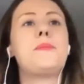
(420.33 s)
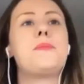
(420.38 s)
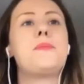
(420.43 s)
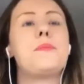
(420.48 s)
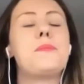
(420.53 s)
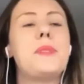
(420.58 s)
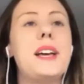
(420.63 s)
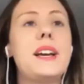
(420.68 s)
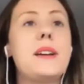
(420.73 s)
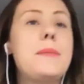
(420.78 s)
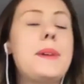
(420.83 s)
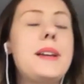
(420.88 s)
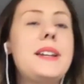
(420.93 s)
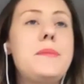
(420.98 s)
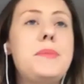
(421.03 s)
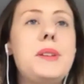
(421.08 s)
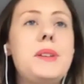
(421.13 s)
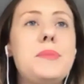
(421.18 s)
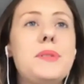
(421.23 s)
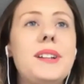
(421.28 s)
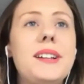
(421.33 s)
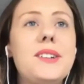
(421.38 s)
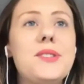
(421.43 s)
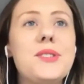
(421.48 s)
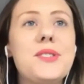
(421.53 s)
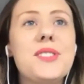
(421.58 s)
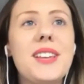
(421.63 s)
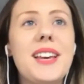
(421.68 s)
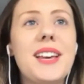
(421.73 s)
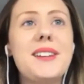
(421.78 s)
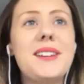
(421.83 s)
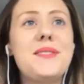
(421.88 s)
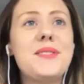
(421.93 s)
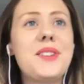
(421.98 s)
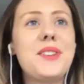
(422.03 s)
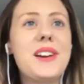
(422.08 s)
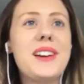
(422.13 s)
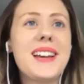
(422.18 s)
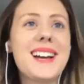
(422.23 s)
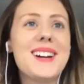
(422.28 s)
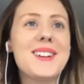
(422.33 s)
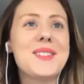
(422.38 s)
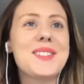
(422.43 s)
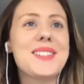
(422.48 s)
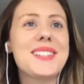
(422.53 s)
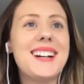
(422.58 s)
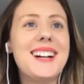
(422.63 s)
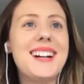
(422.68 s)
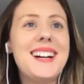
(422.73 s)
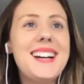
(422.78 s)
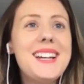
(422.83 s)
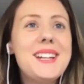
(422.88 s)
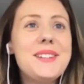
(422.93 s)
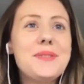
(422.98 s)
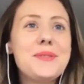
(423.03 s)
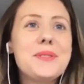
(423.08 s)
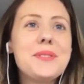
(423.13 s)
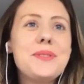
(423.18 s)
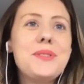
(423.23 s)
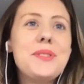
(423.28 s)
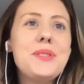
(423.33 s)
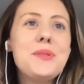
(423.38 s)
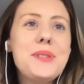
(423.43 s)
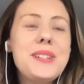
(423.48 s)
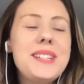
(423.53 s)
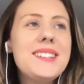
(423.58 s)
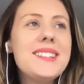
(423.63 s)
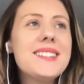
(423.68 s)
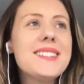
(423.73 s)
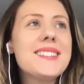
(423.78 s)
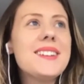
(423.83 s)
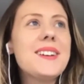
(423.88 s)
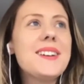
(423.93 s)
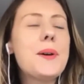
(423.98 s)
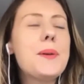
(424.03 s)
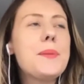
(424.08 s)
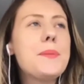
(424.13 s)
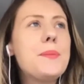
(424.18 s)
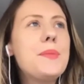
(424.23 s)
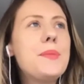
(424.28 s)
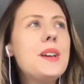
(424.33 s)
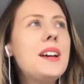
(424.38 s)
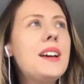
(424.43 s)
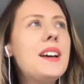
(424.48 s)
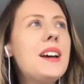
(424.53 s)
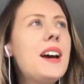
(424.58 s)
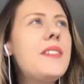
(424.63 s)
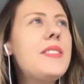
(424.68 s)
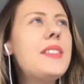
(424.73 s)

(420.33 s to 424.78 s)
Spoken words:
like many people, I got scared of going outside for a few weeks, and then I